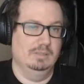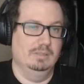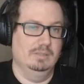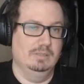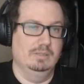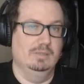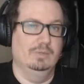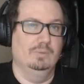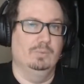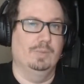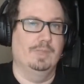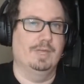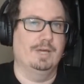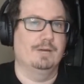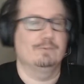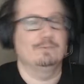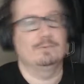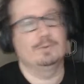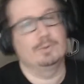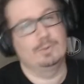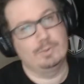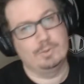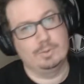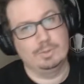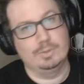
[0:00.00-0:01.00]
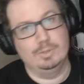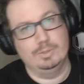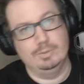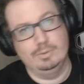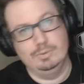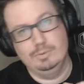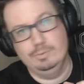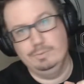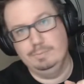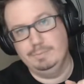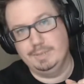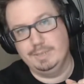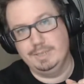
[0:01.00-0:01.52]
without further
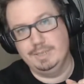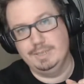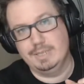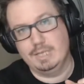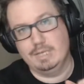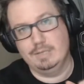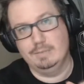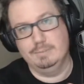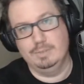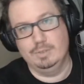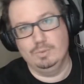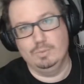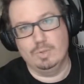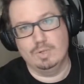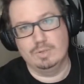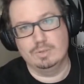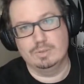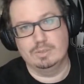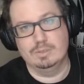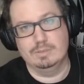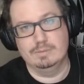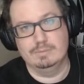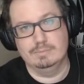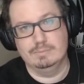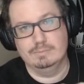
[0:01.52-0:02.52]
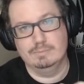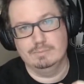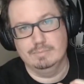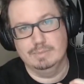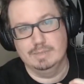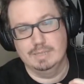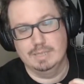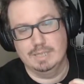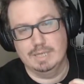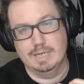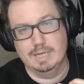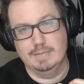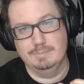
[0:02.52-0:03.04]
ado, please help me welcome
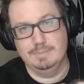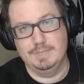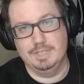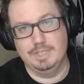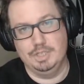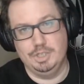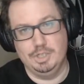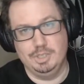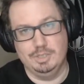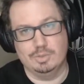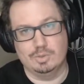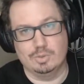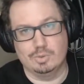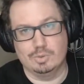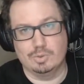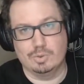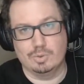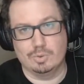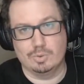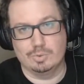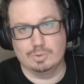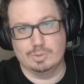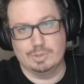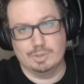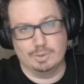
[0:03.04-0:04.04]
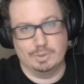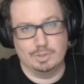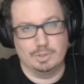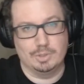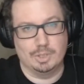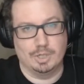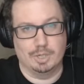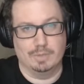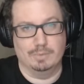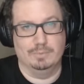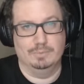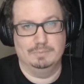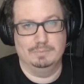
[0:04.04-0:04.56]
MTGNerdGirl to the
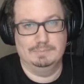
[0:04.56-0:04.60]
show.